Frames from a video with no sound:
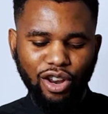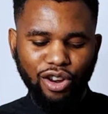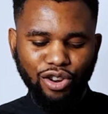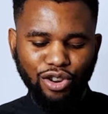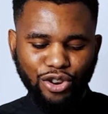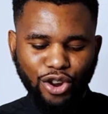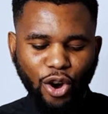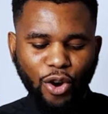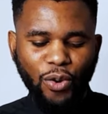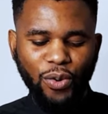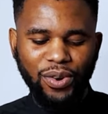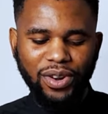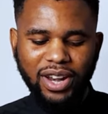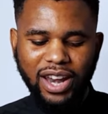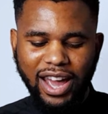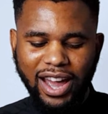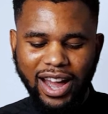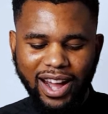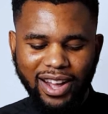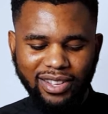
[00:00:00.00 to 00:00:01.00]
No,
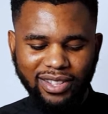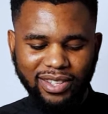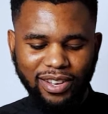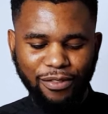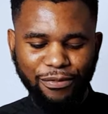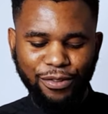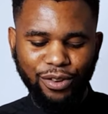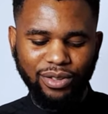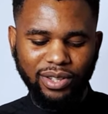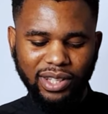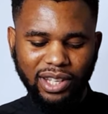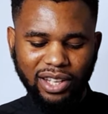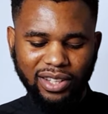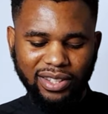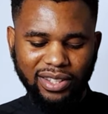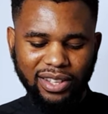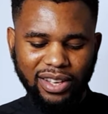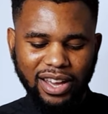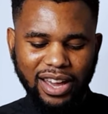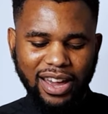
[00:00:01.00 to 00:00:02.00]
they answer. Verse
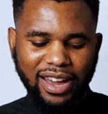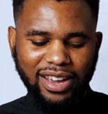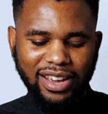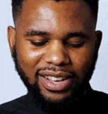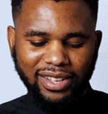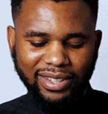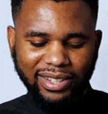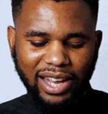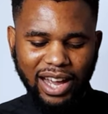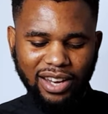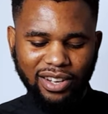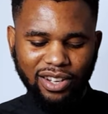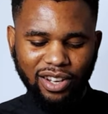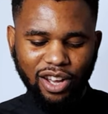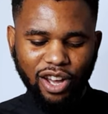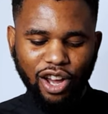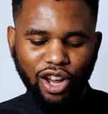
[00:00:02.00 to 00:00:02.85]
6 He said,